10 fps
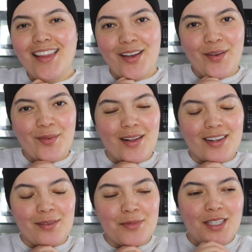Hello,
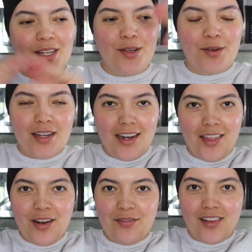welcome to
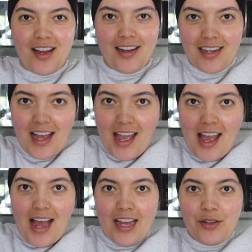another vlog.
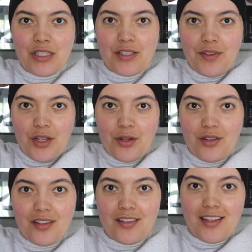I always
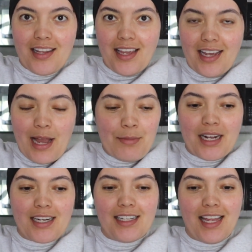feel like I'm
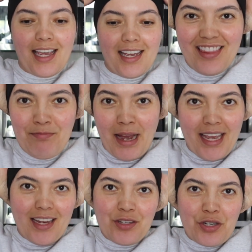not gonna like my
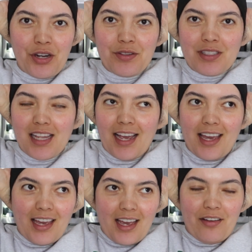intros
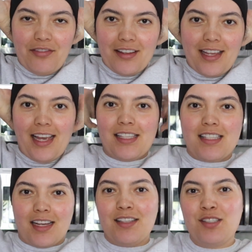I feel like I
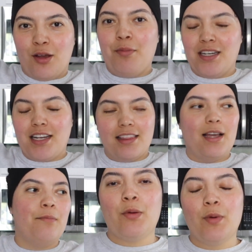suck so much at
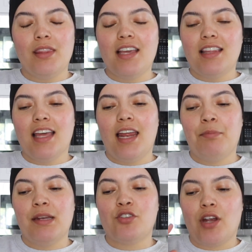them one thing that I've
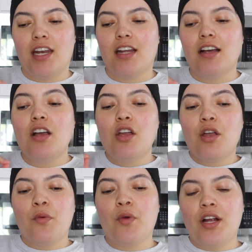been trying to
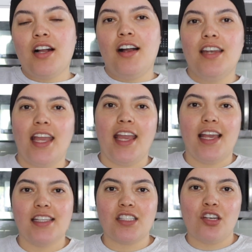work on
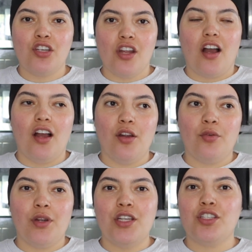is not
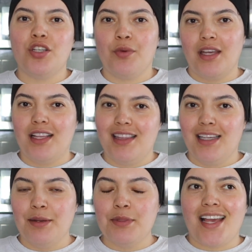redoing
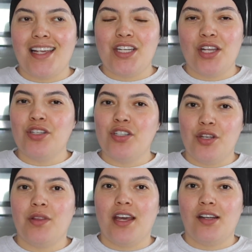clips I tend to
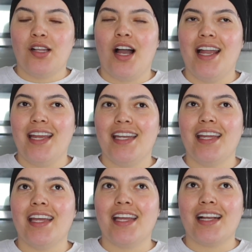do that a lot and
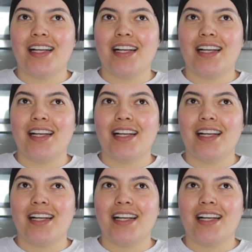it